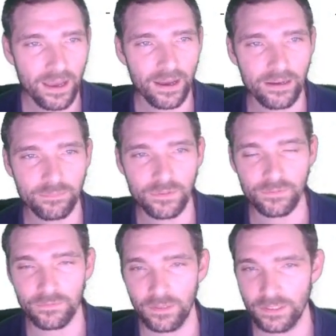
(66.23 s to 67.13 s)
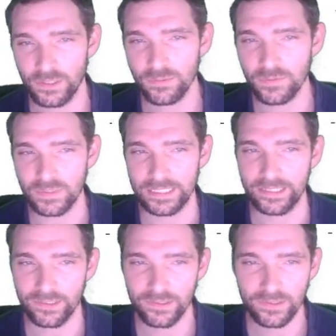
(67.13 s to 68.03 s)
Um, but in terms of
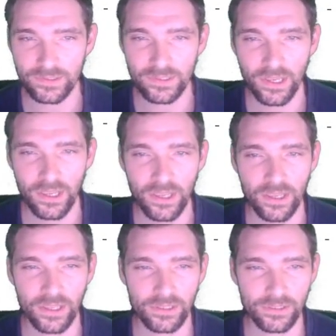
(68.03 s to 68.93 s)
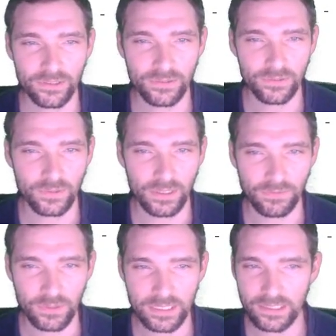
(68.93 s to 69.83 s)
teachers, you if
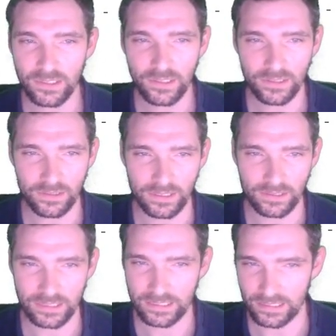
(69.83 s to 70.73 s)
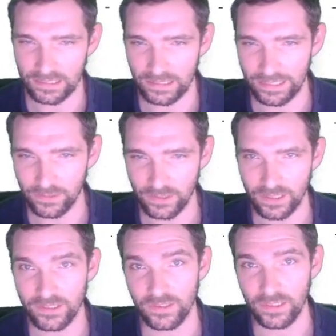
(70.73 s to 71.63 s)
you teach there and you're teaching like language
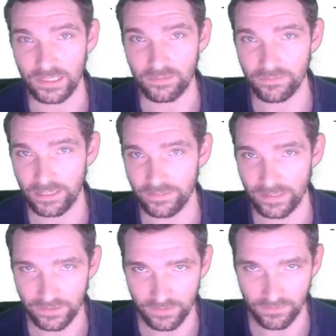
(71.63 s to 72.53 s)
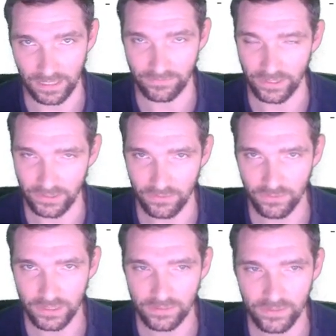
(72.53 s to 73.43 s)
arts, you can get five thousand five hundred
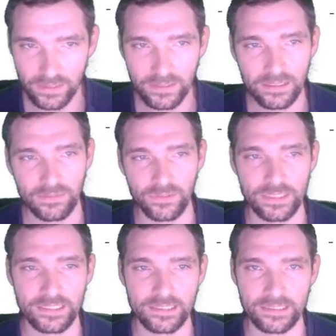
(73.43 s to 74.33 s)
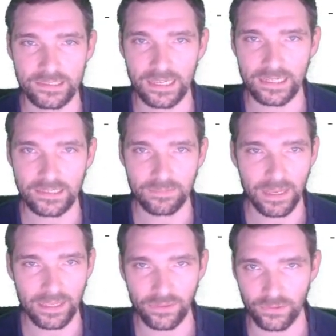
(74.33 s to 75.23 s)
forgiven. If you're teaching science,
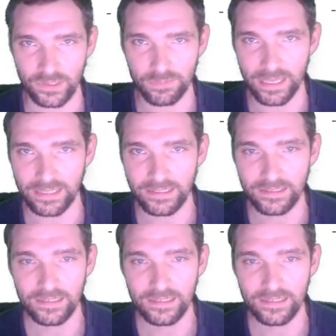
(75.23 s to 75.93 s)
math, or SPED,